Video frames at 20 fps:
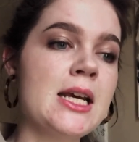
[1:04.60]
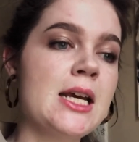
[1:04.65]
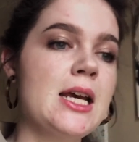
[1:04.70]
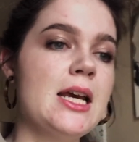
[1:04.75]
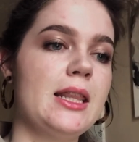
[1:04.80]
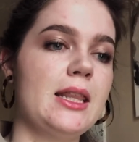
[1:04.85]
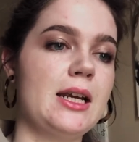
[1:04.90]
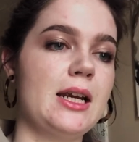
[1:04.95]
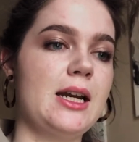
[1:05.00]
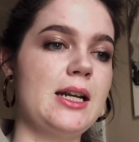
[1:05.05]

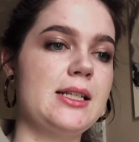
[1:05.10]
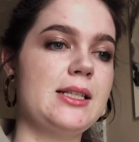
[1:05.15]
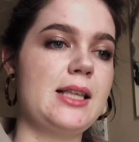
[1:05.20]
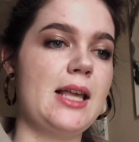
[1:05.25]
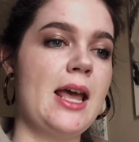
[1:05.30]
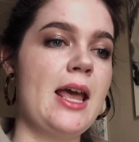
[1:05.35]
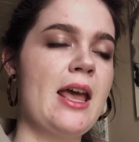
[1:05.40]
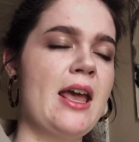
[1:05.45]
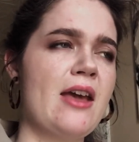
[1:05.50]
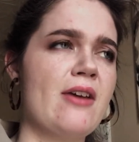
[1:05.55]
there is
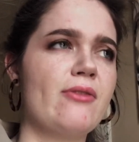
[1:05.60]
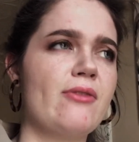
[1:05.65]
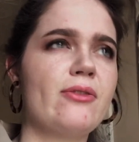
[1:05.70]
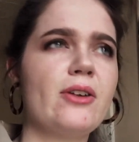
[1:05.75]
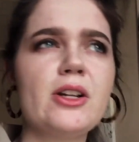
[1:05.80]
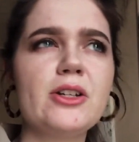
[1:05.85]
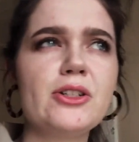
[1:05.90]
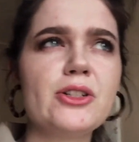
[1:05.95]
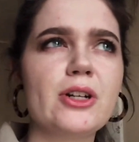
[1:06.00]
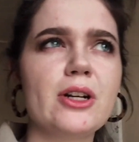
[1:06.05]
a
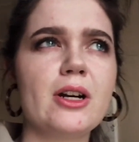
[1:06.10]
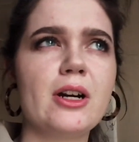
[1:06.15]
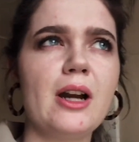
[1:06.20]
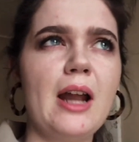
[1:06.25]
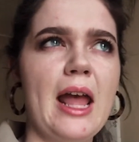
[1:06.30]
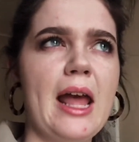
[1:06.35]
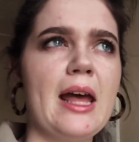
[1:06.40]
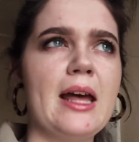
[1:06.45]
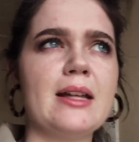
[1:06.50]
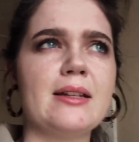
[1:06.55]
furniture
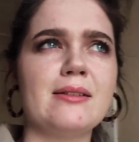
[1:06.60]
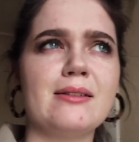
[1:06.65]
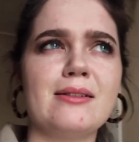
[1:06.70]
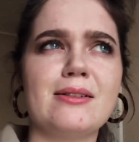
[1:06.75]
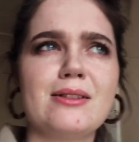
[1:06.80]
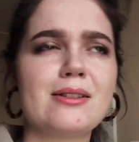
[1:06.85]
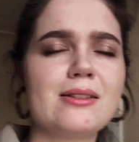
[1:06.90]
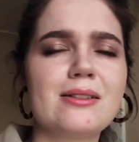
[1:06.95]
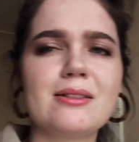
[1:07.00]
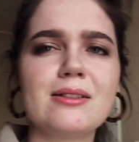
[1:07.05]

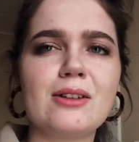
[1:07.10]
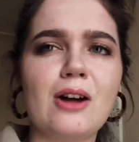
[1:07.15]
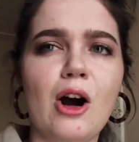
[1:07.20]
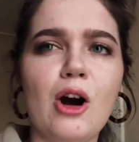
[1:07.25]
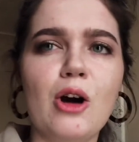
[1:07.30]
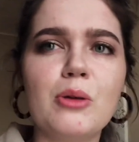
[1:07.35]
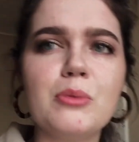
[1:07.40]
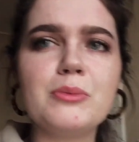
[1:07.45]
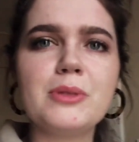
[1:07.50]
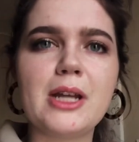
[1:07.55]
and
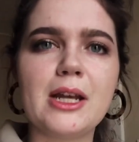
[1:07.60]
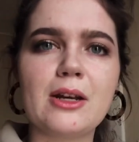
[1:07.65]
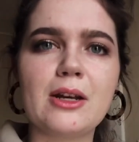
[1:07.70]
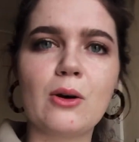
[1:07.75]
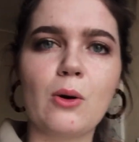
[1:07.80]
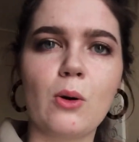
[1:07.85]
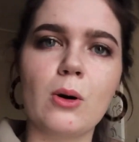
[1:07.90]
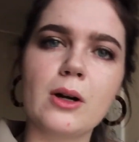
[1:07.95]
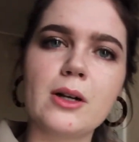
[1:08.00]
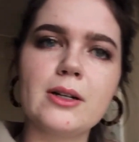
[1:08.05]
home
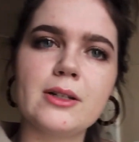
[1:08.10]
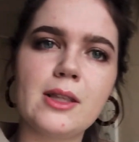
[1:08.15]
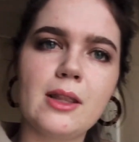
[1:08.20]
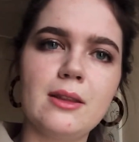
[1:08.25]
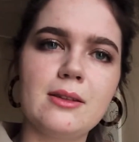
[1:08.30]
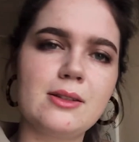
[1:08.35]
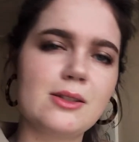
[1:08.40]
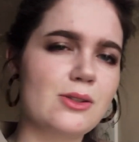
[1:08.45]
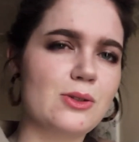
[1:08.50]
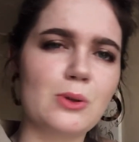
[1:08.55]
decor
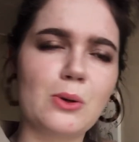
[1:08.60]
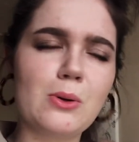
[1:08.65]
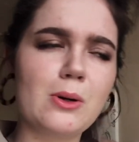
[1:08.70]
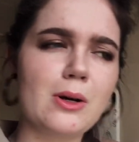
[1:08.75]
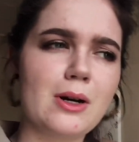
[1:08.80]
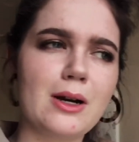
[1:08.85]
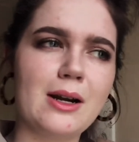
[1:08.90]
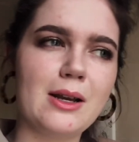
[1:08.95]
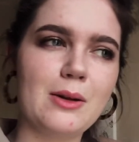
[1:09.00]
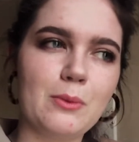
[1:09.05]

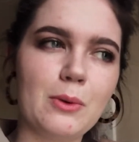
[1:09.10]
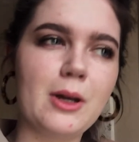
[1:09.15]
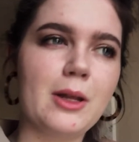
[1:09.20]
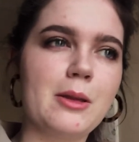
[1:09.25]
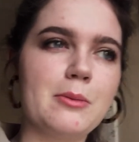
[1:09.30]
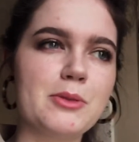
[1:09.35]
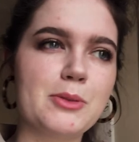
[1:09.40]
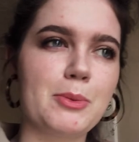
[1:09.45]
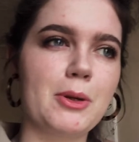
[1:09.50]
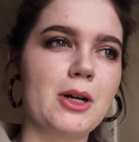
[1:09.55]
store in
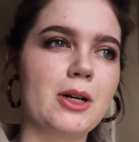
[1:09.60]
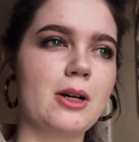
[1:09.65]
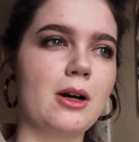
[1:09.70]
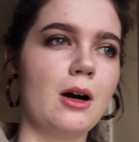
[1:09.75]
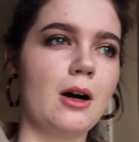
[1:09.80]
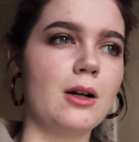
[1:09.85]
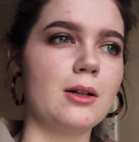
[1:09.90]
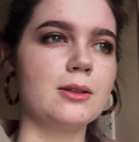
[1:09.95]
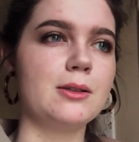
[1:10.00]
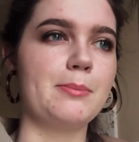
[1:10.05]
Williamsburg
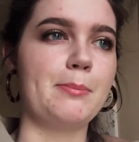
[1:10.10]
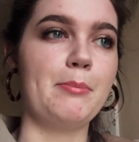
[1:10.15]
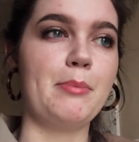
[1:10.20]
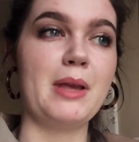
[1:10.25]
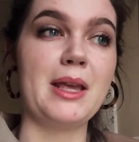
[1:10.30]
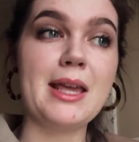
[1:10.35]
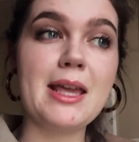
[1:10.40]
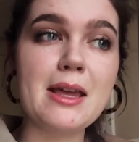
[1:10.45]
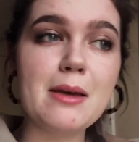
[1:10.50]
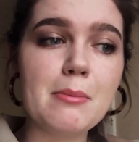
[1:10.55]
called
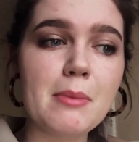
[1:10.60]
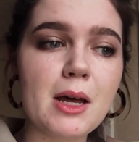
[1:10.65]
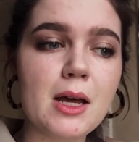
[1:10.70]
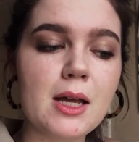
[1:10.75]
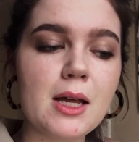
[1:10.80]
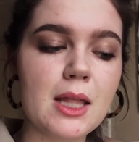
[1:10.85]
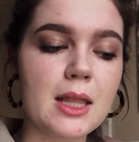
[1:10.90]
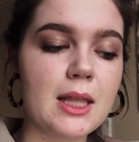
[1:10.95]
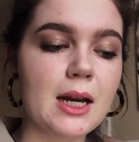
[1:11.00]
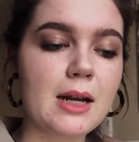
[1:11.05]
Beam
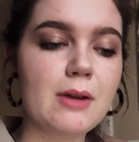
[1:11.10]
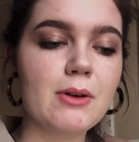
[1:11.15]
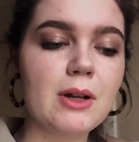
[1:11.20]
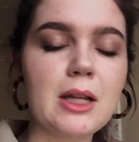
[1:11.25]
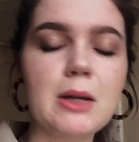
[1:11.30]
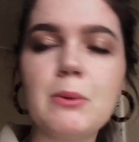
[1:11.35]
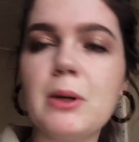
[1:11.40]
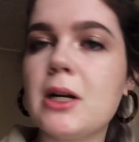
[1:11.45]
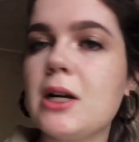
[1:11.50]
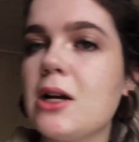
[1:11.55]
that I really
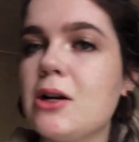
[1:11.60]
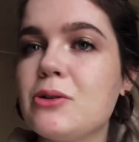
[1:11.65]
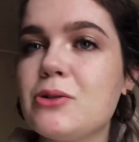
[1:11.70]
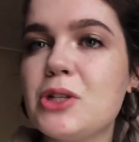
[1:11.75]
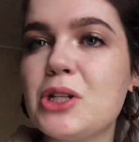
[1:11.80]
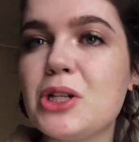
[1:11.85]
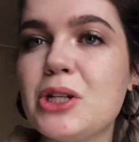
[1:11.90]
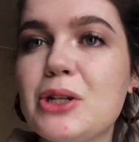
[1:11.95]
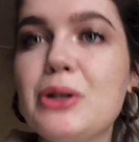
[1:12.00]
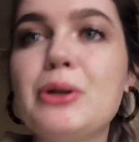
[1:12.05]
want to go
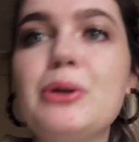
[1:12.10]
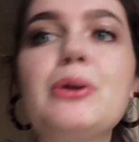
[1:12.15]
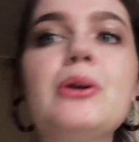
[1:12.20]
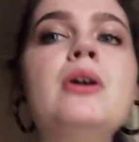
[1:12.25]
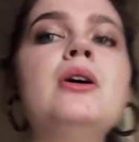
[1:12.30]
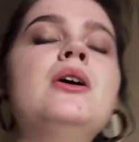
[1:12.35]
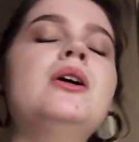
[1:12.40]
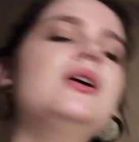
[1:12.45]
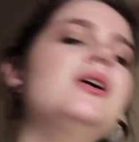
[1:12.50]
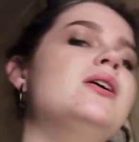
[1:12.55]
to.
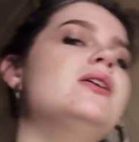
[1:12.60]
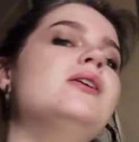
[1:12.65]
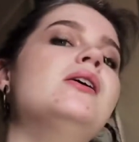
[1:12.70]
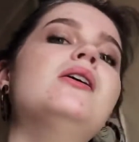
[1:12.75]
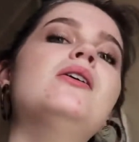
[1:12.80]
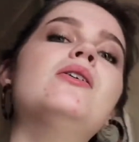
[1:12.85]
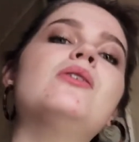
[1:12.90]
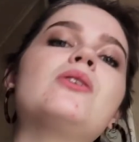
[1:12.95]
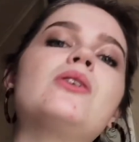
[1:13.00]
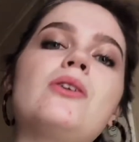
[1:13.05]

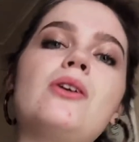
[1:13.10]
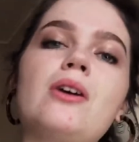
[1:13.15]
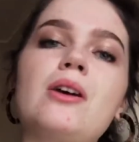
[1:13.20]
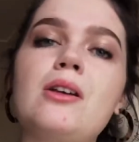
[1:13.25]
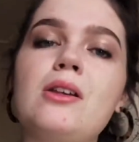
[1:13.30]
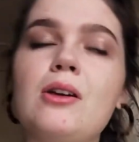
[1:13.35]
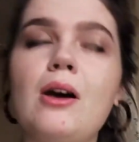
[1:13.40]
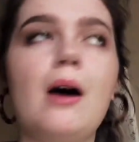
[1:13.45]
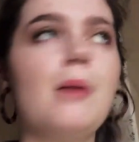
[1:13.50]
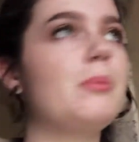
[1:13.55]
Go to
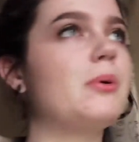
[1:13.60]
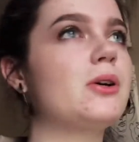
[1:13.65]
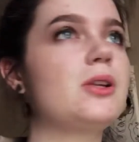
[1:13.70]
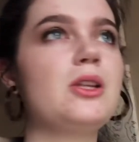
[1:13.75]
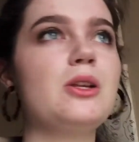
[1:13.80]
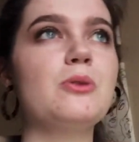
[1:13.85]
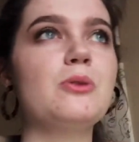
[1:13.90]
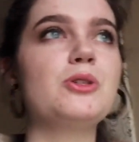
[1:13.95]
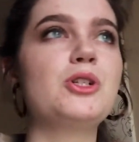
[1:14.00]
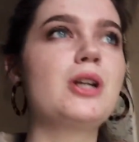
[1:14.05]
a couple
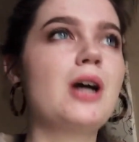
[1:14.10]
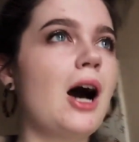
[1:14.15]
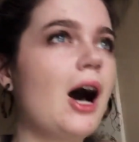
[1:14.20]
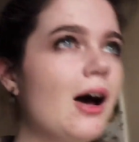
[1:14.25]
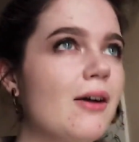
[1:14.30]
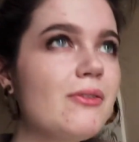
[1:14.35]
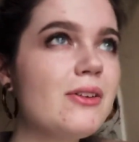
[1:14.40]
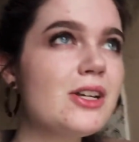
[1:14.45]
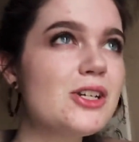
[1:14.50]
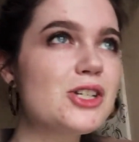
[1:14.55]
cute
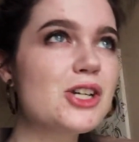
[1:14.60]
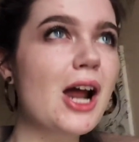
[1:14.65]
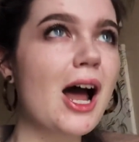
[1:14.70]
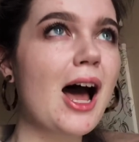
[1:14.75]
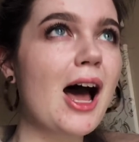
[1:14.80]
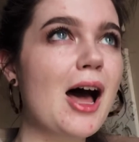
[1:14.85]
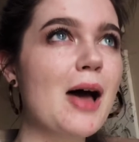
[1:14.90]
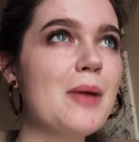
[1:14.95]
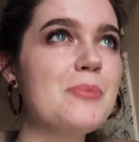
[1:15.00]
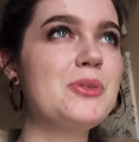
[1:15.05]
coffee
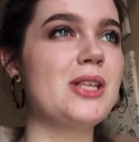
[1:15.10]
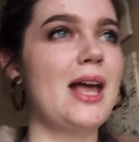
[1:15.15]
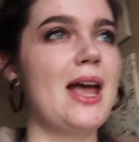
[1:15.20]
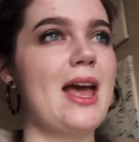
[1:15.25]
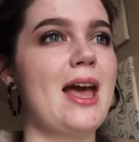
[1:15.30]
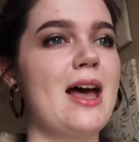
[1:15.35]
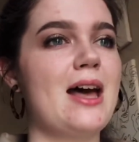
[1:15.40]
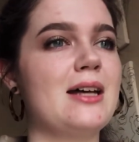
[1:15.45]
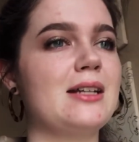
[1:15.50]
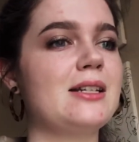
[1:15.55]
shops,
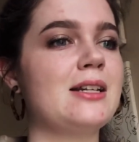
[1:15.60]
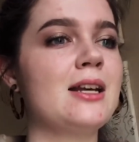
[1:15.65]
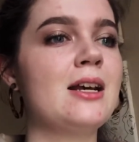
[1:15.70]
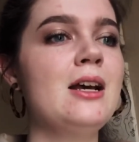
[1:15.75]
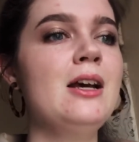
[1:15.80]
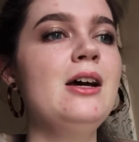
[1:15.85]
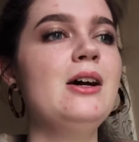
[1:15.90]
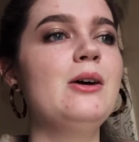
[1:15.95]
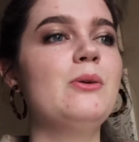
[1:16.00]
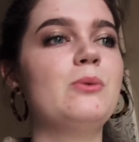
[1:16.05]
and
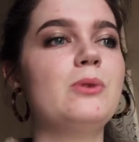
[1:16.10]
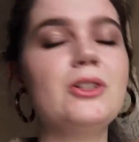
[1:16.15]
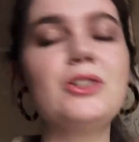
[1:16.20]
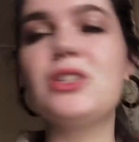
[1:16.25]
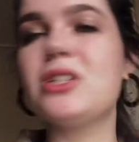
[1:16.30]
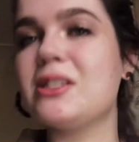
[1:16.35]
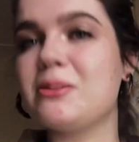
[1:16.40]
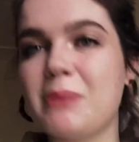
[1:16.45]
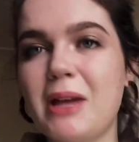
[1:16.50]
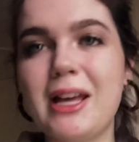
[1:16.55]
we'll
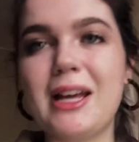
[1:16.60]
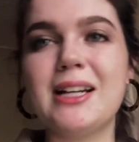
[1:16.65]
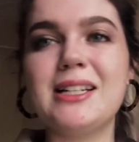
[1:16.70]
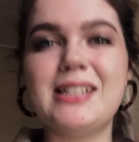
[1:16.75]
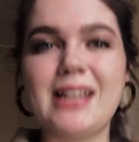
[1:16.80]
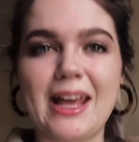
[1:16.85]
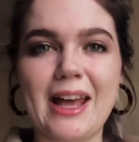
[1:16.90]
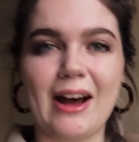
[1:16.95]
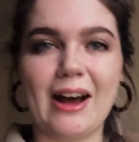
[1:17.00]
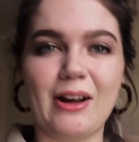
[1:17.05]
just make a
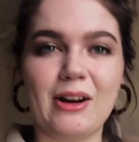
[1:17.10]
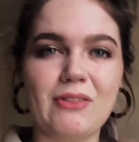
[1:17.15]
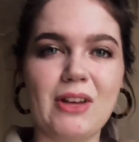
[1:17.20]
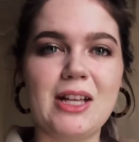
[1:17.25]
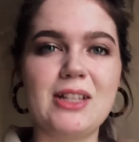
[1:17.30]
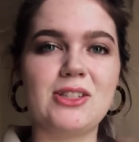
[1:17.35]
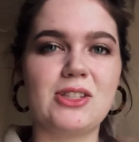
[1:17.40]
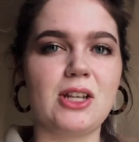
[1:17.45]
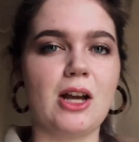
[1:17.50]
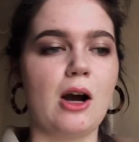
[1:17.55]
day out of
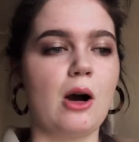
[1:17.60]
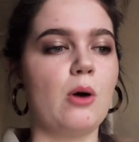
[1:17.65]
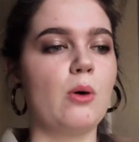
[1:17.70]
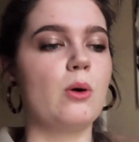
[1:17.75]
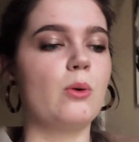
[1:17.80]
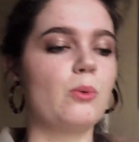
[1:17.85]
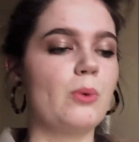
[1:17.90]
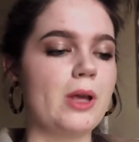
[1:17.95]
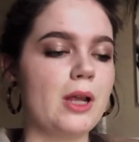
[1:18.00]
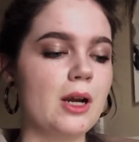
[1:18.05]
it. So
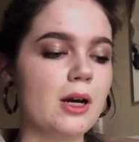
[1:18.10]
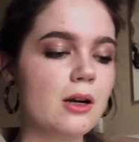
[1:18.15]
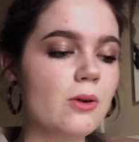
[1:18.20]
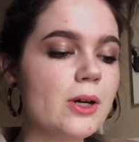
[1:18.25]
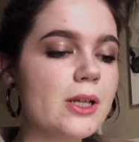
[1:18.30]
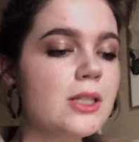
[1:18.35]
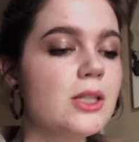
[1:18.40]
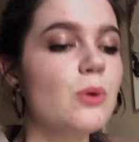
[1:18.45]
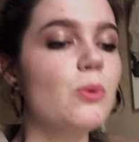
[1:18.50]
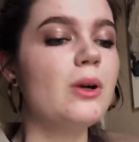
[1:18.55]
we are
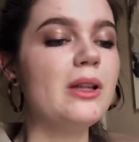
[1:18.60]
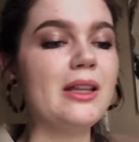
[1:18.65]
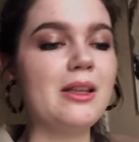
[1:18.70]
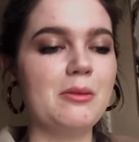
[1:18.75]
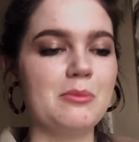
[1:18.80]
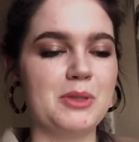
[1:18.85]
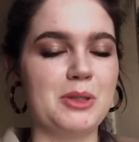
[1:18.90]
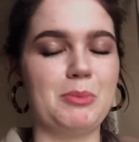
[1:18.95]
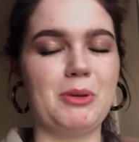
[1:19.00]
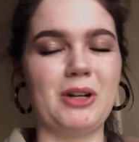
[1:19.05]
going to
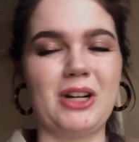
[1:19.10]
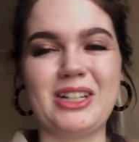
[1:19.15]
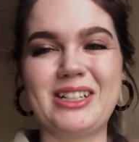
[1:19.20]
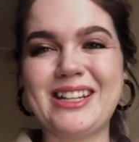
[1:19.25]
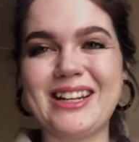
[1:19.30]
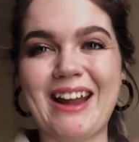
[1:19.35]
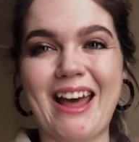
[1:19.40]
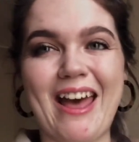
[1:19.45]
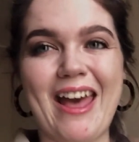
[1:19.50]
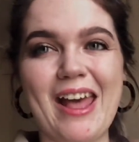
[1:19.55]
Williamsburg
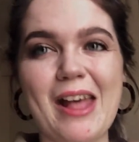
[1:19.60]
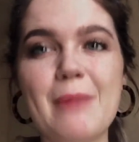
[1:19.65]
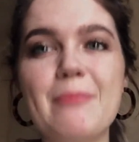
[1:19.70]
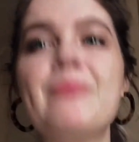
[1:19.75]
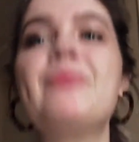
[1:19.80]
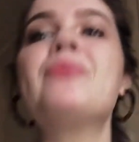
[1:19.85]
today.